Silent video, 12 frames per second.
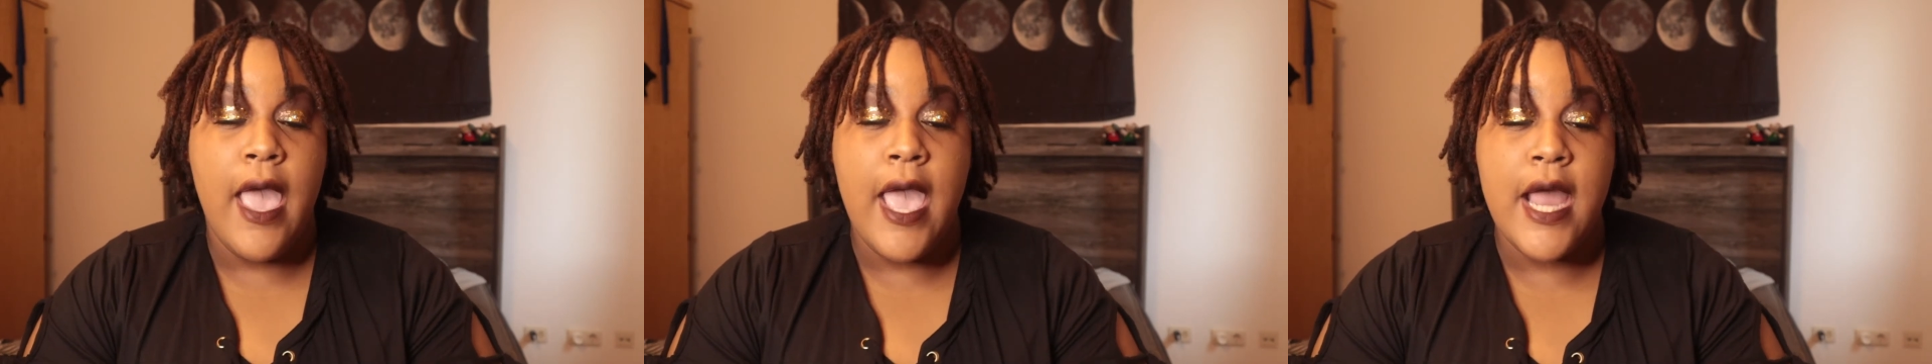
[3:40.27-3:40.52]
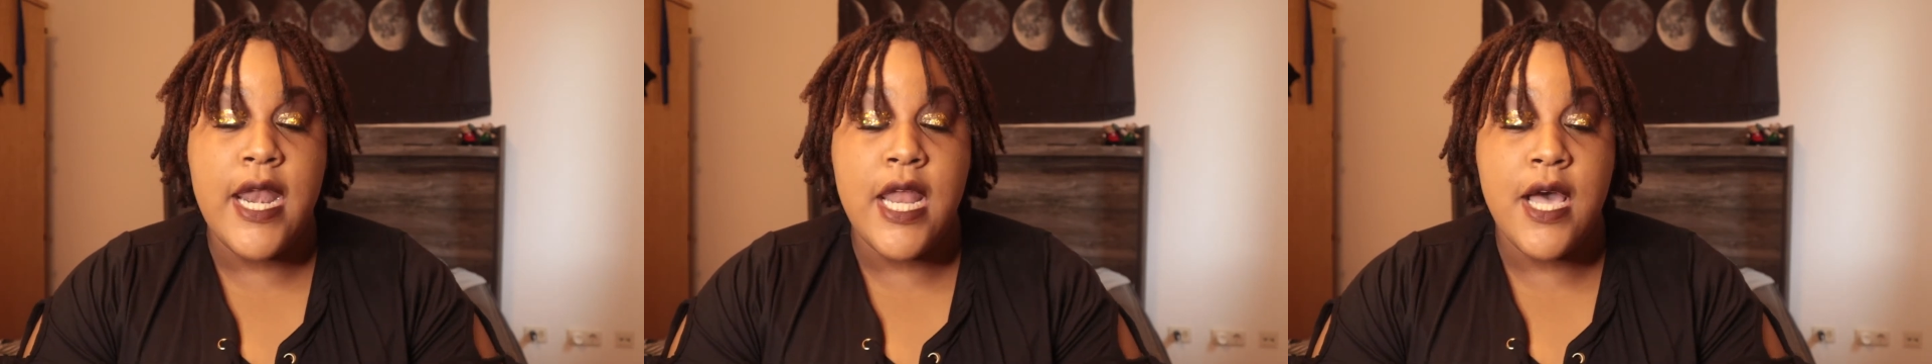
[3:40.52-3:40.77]

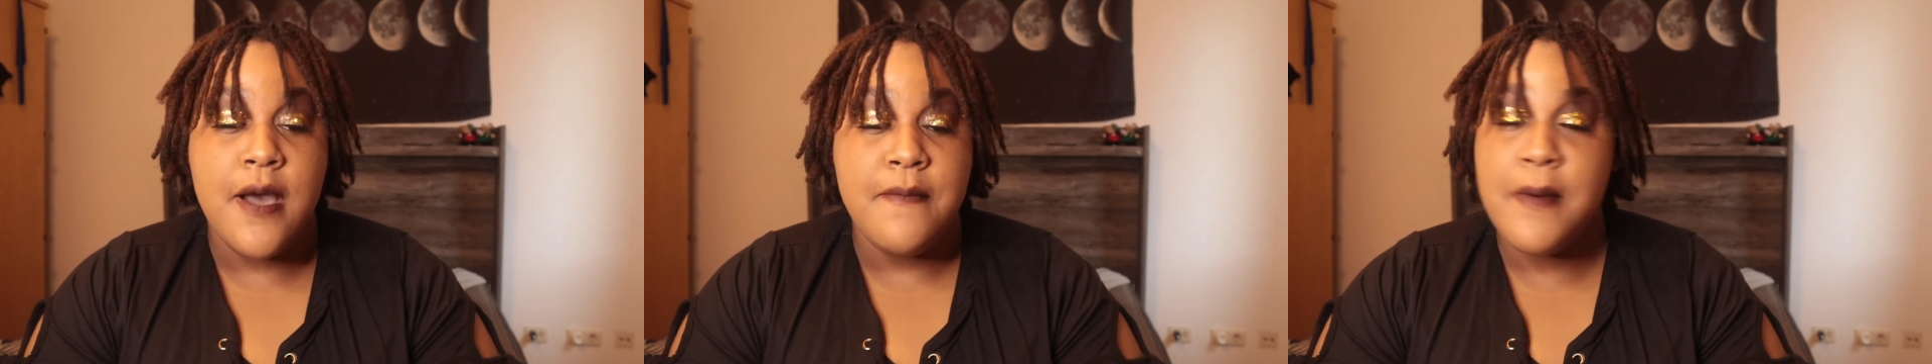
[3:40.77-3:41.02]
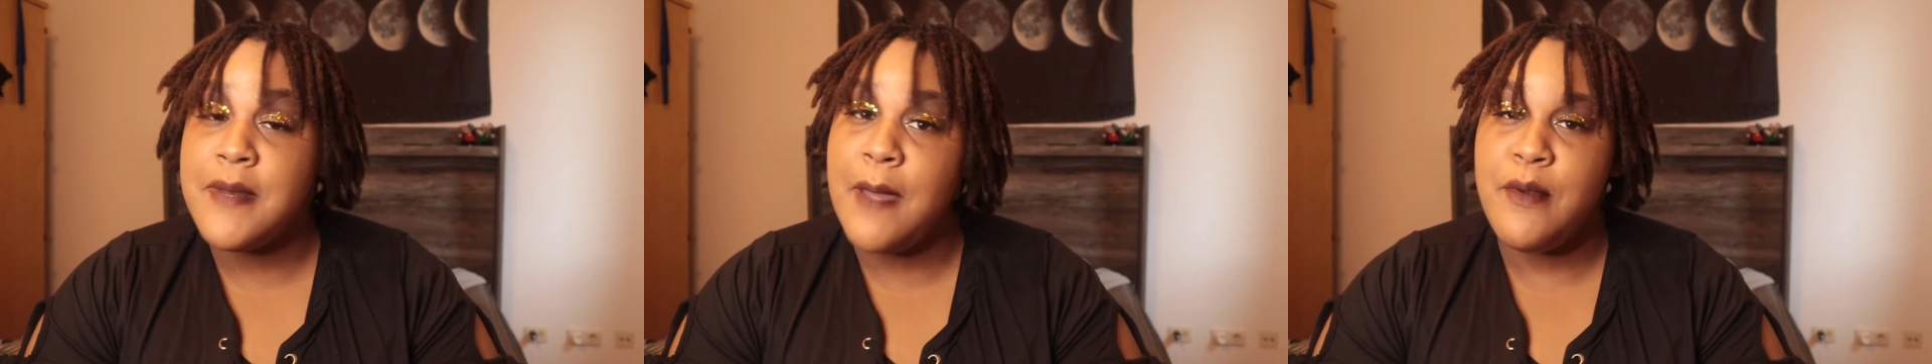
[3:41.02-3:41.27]
And I'm
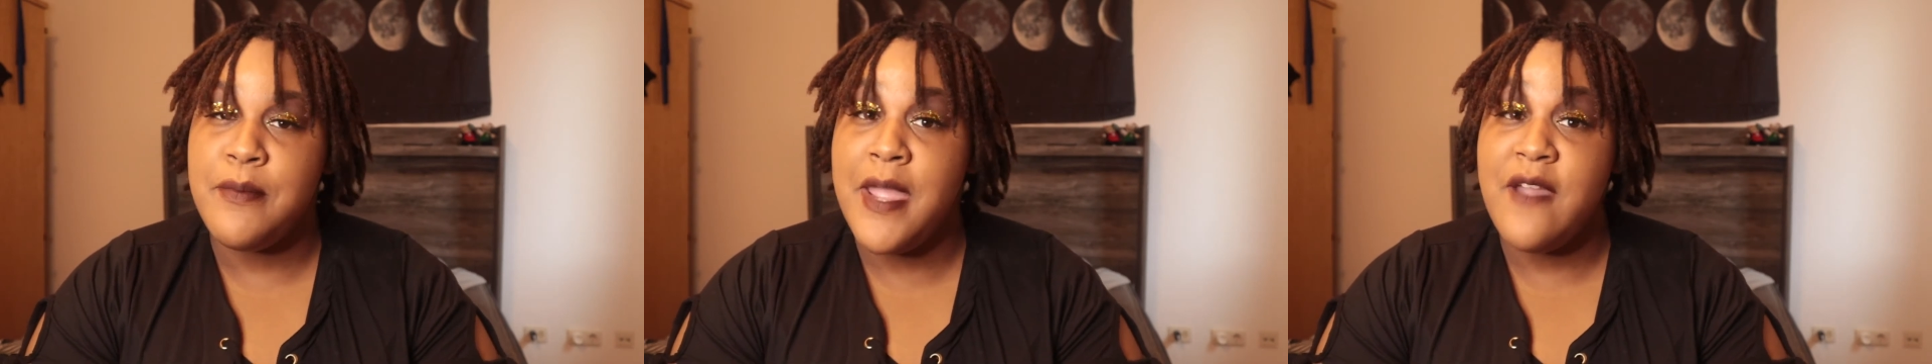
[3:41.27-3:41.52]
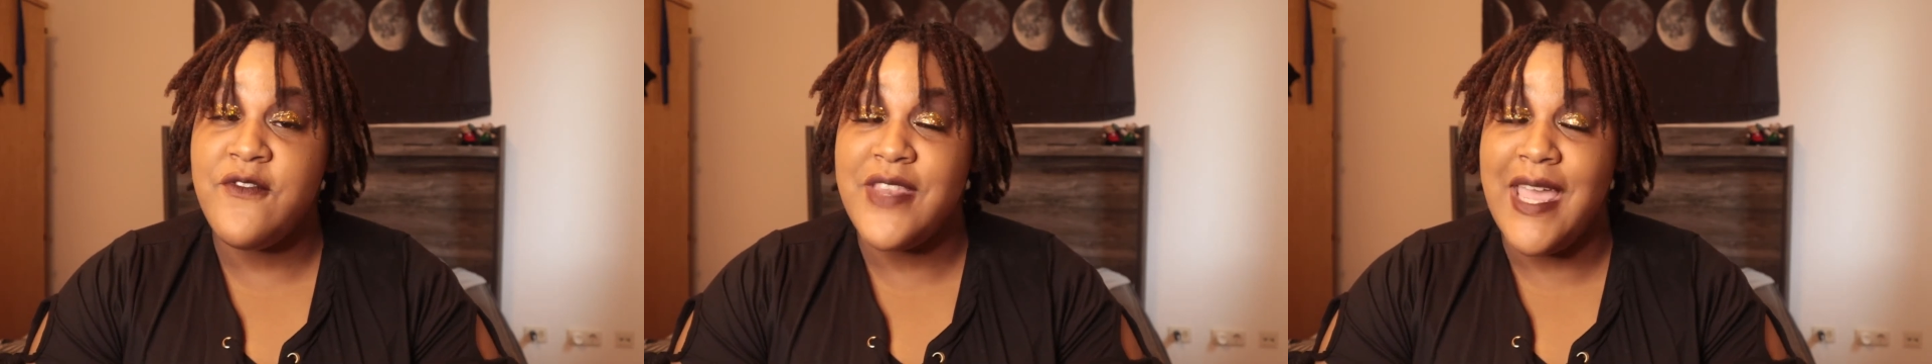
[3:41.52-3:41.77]
not
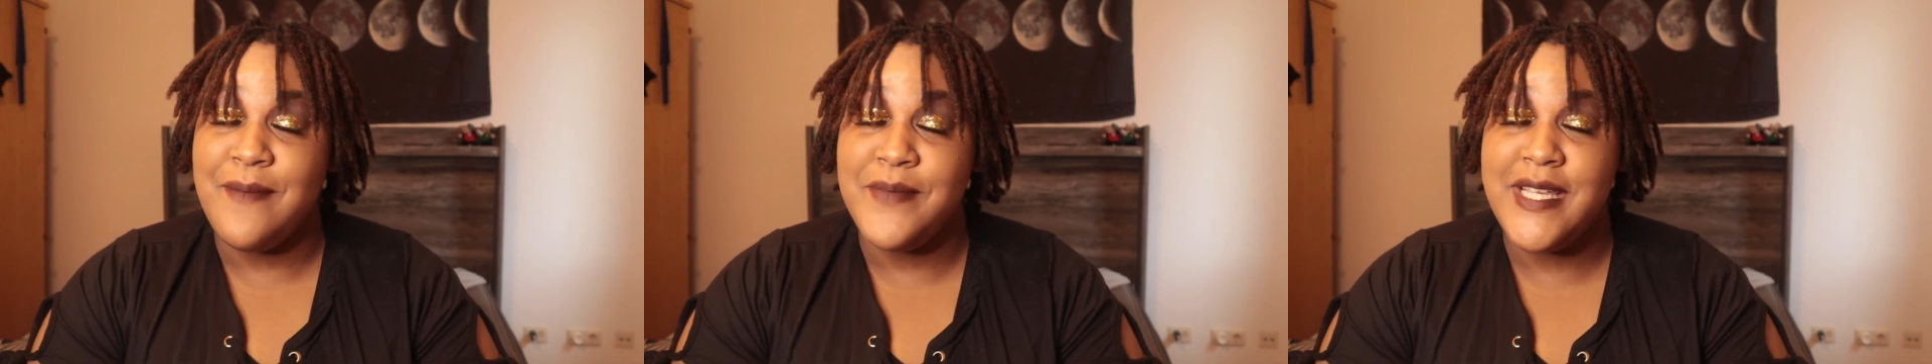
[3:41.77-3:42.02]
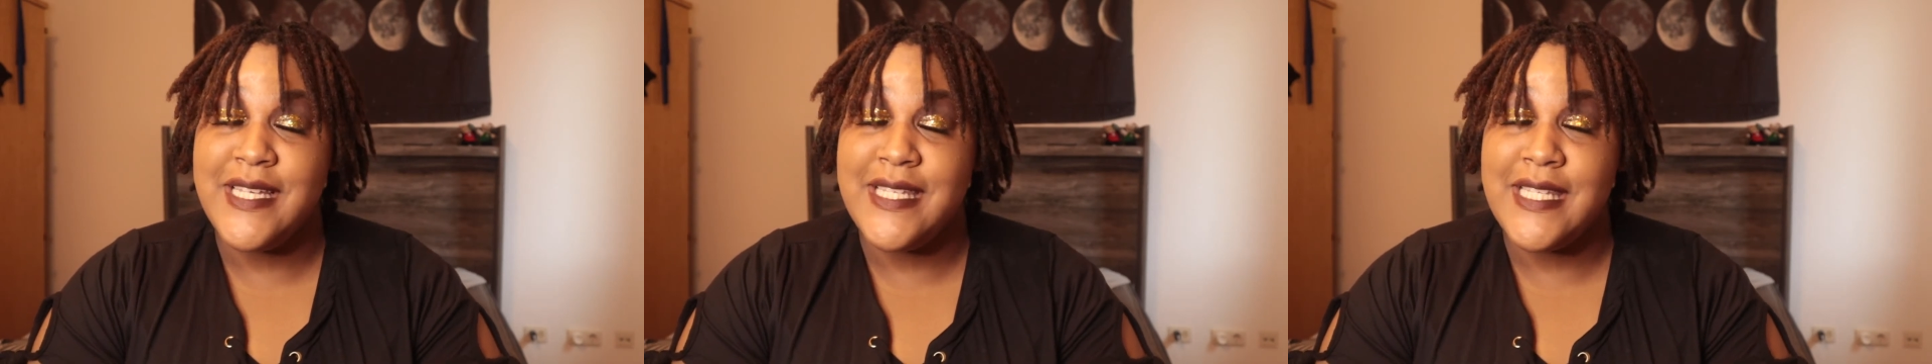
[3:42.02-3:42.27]
prepared for that
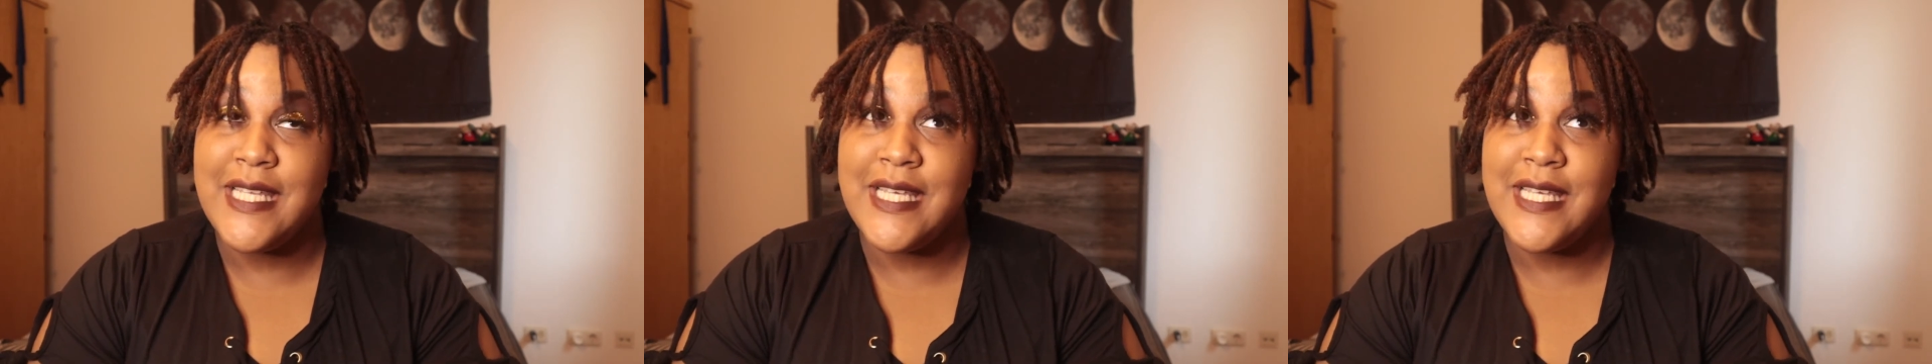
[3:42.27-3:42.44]
because